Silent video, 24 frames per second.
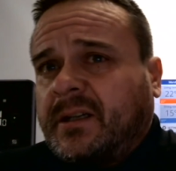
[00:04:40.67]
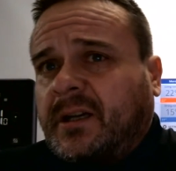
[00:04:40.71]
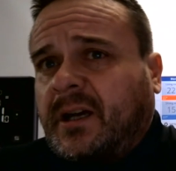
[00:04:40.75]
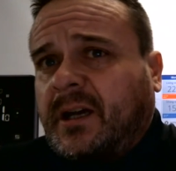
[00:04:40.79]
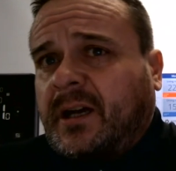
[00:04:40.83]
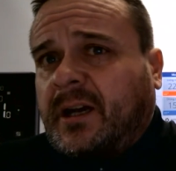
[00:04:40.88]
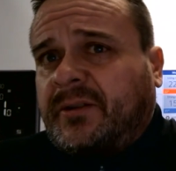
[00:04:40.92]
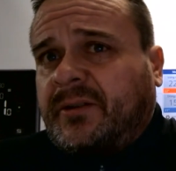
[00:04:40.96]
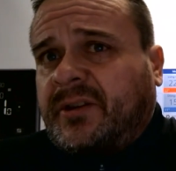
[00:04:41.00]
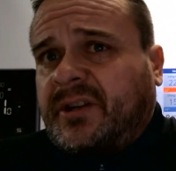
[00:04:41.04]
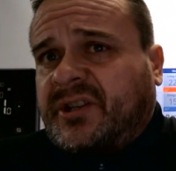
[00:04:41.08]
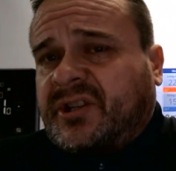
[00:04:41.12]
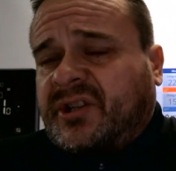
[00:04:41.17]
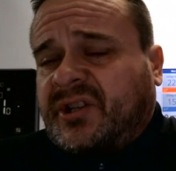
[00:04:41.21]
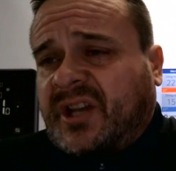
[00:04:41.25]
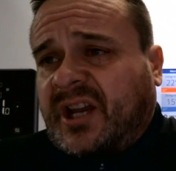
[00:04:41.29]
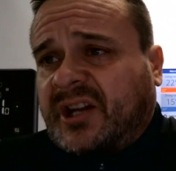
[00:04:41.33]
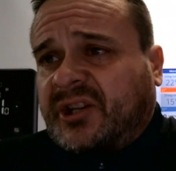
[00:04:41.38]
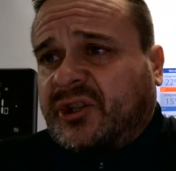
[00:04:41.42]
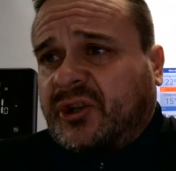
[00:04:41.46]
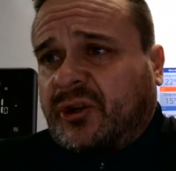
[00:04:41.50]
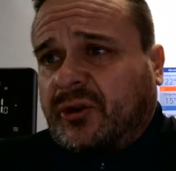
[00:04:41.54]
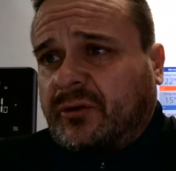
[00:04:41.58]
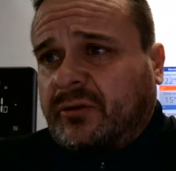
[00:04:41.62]
uh, this
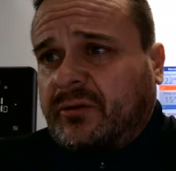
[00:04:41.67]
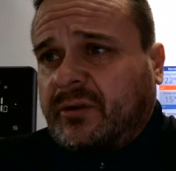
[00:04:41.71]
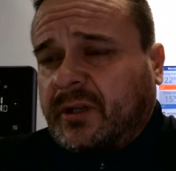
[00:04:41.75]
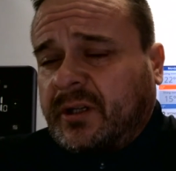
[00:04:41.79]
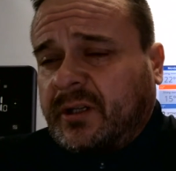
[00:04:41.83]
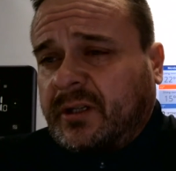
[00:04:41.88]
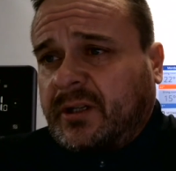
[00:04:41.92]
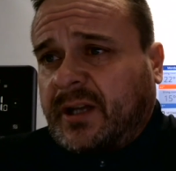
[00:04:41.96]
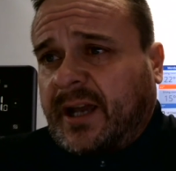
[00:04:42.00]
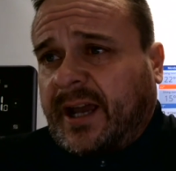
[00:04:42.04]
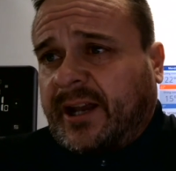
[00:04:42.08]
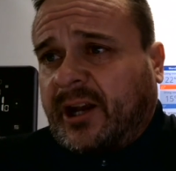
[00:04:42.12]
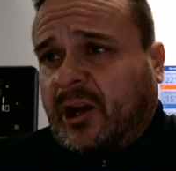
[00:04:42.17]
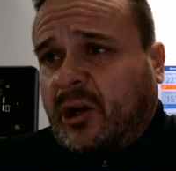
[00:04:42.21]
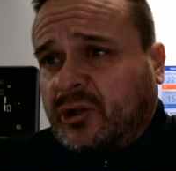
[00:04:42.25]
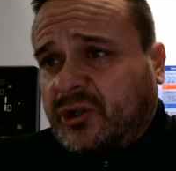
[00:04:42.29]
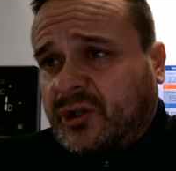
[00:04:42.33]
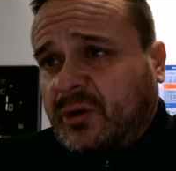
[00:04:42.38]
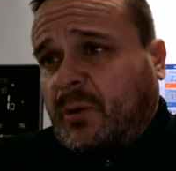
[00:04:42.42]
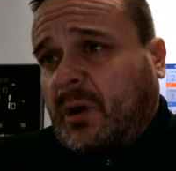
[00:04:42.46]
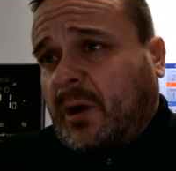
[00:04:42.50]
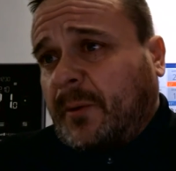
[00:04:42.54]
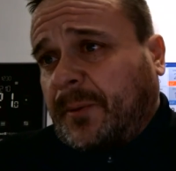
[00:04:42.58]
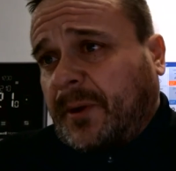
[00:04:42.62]
session and
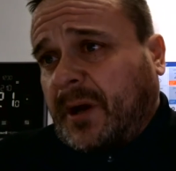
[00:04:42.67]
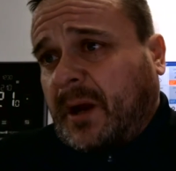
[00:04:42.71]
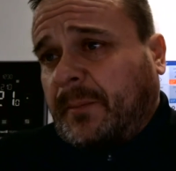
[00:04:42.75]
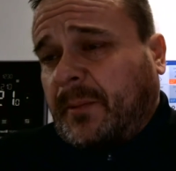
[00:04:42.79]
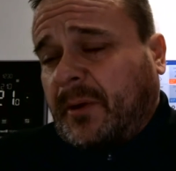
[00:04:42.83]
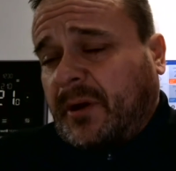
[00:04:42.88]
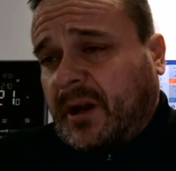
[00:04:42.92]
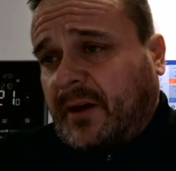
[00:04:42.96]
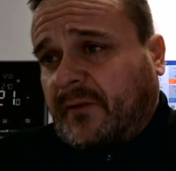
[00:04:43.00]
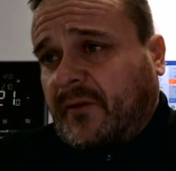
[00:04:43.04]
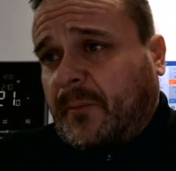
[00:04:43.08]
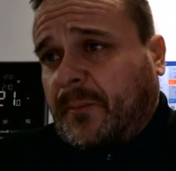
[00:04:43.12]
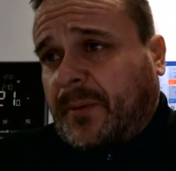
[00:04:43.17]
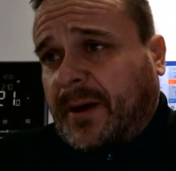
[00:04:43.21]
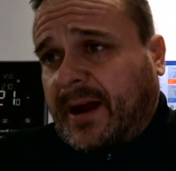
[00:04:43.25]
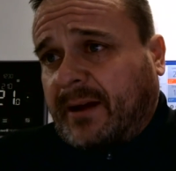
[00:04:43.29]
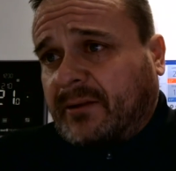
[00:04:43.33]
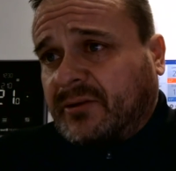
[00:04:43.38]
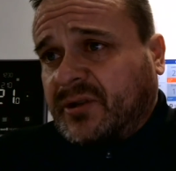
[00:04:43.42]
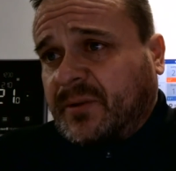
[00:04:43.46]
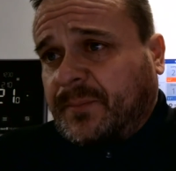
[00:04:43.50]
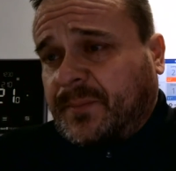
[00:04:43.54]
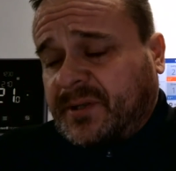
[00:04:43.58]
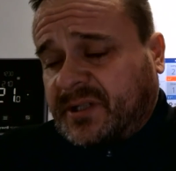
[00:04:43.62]
to open up another
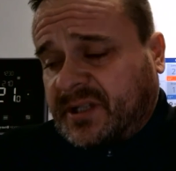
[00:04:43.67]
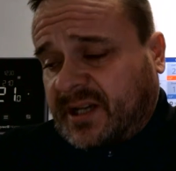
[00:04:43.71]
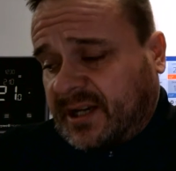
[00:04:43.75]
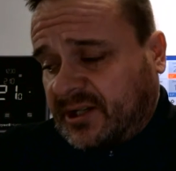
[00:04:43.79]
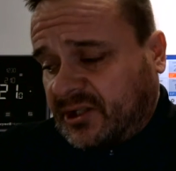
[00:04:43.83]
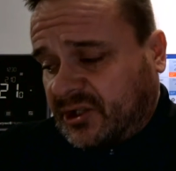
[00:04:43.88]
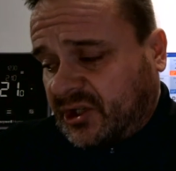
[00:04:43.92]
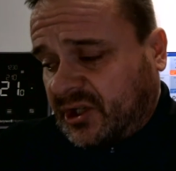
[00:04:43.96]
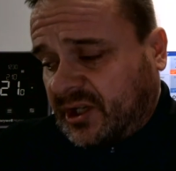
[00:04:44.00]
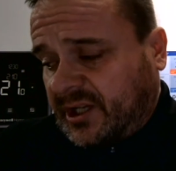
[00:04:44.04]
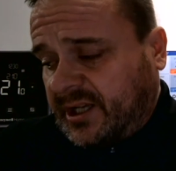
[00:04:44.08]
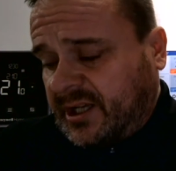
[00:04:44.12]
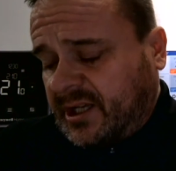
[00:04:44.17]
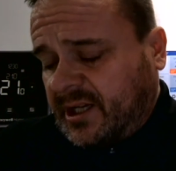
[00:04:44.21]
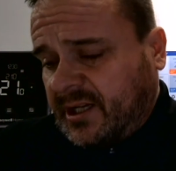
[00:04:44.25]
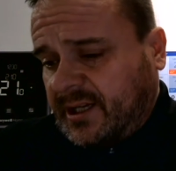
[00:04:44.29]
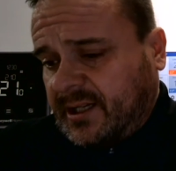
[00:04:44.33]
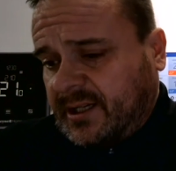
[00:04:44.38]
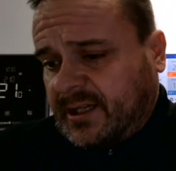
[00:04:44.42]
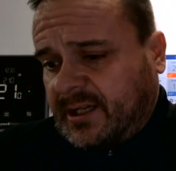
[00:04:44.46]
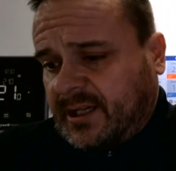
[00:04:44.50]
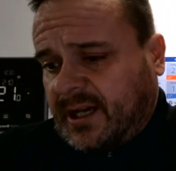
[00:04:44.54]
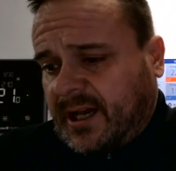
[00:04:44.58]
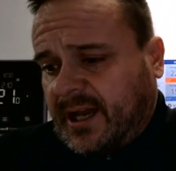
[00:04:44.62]
browser potentially
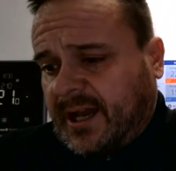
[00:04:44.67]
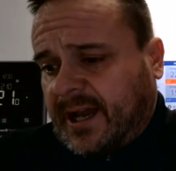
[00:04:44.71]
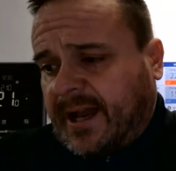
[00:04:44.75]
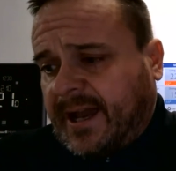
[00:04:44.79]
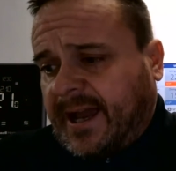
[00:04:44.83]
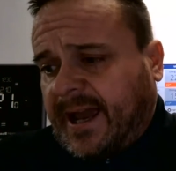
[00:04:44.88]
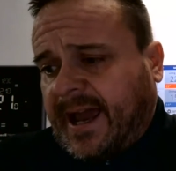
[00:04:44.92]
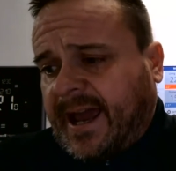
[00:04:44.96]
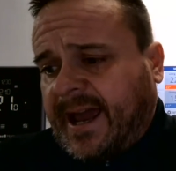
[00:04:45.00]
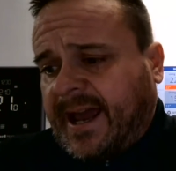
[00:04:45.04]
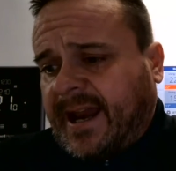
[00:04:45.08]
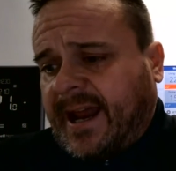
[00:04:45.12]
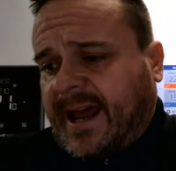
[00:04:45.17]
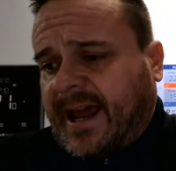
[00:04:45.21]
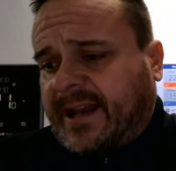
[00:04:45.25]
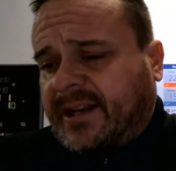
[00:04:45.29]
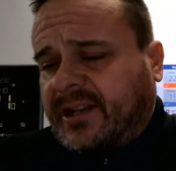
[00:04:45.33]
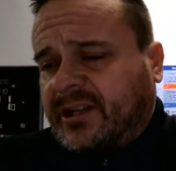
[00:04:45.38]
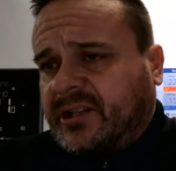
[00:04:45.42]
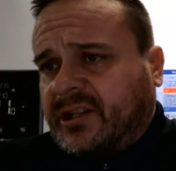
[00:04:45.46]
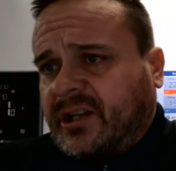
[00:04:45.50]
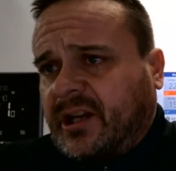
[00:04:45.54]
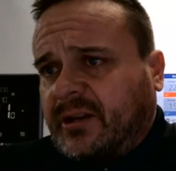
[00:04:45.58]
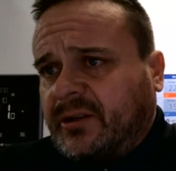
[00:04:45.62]
uh,
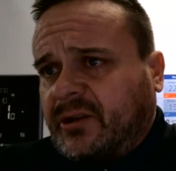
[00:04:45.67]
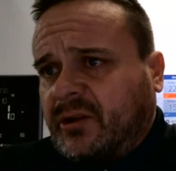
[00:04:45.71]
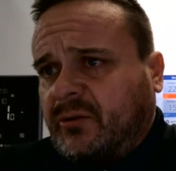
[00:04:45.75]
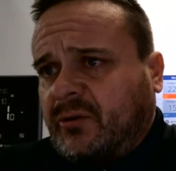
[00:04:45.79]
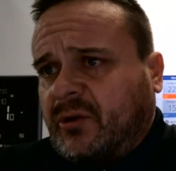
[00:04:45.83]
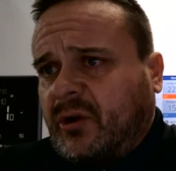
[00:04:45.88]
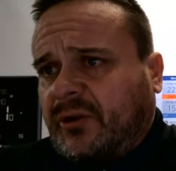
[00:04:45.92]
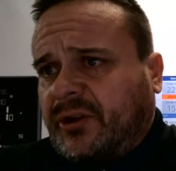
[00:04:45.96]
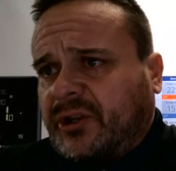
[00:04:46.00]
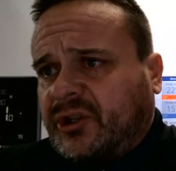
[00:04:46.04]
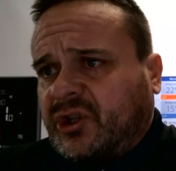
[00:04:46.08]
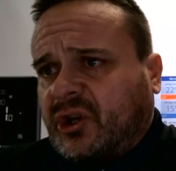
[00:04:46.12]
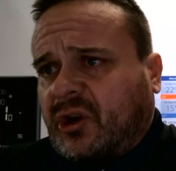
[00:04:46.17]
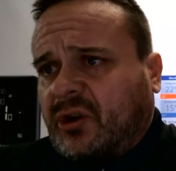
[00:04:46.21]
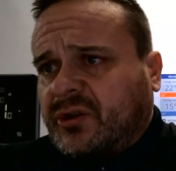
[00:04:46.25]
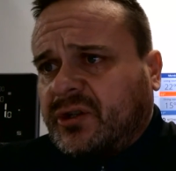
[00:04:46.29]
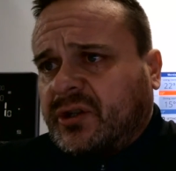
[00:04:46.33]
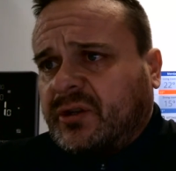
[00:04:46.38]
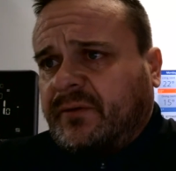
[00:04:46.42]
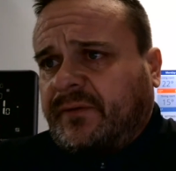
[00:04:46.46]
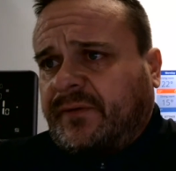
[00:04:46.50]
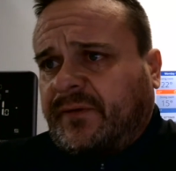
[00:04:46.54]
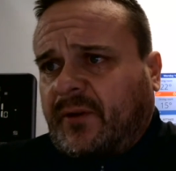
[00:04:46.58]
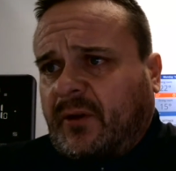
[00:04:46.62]
and uh, you've got the
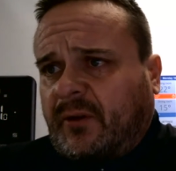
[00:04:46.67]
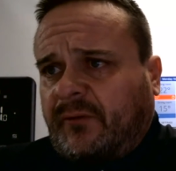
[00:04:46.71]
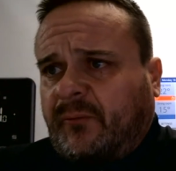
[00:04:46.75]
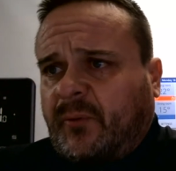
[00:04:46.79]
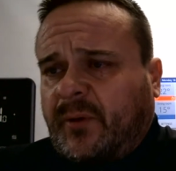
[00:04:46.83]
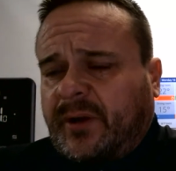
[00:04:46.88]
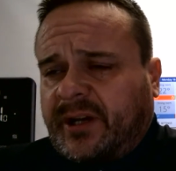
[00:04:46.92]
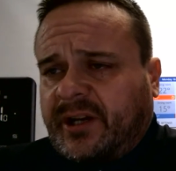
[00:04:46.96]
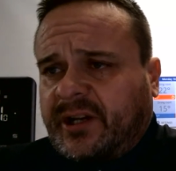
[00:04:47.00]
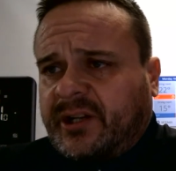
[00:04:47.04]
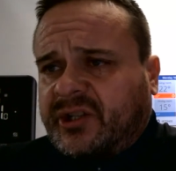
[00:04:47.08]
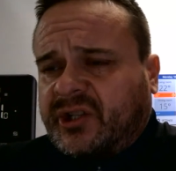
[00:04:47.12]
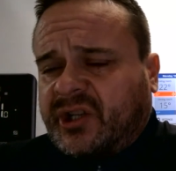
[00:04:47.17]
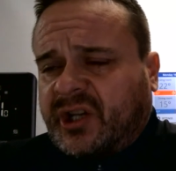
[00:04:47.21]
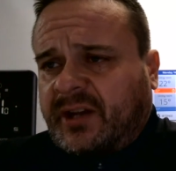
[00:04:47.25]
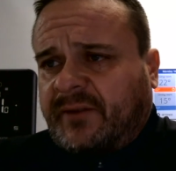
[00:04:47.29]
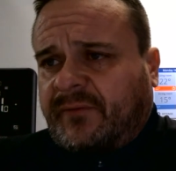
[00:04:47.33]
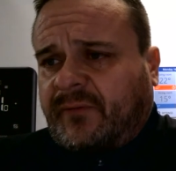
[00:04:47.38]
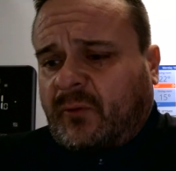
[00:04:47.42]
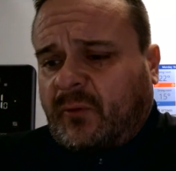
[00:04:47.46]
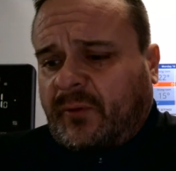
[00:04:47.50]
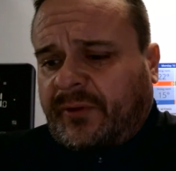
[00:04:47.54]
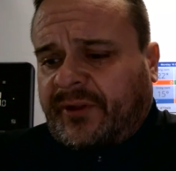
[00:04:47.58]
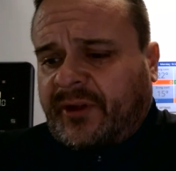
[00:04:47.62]
chance of, of winning a t4
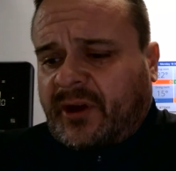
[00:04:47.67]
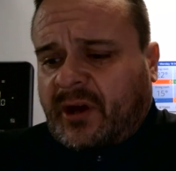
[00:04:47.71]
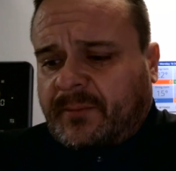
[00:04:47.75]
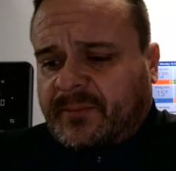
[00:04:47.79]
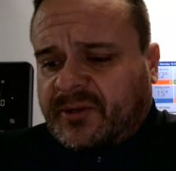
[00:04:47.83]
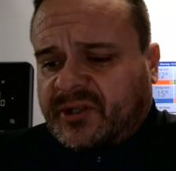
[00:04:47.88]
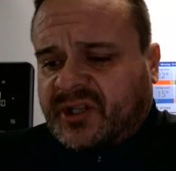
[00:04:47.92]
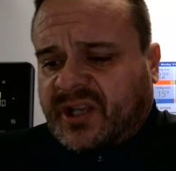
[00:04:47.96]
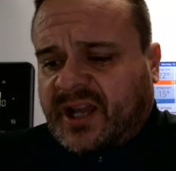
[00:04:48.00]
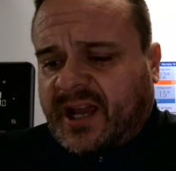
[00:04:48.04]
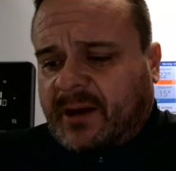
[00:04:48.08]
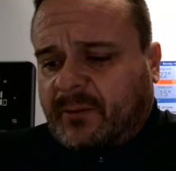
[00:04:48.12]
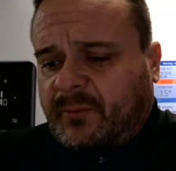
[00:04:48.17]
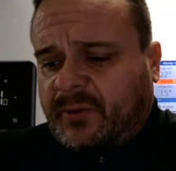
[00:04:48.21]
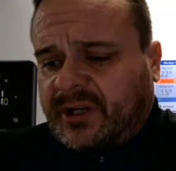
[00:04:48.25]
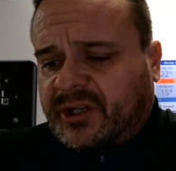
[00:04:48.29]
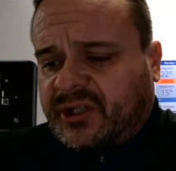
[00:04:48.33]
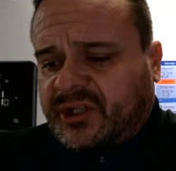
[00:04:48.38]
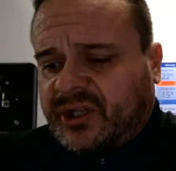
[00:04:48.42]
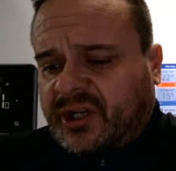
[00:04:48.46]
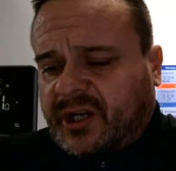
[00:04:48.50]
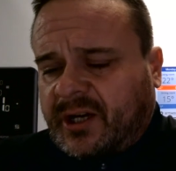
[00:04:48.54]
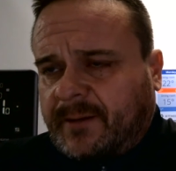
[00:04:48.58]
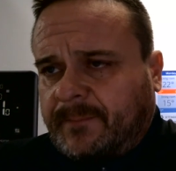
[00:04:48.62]
thermostat
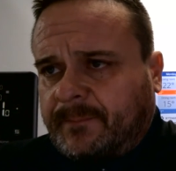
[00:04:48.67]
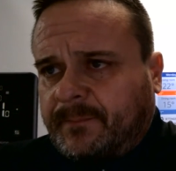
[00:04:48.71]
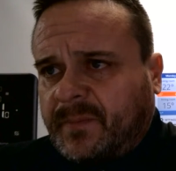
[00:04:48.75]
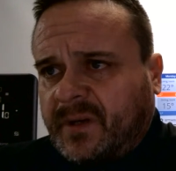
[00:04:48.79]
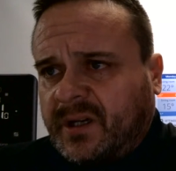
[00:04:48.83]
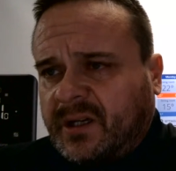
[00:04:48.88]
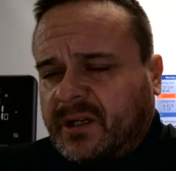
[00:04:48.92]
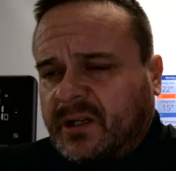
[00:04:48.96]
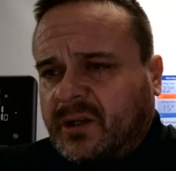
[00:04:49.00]
which um,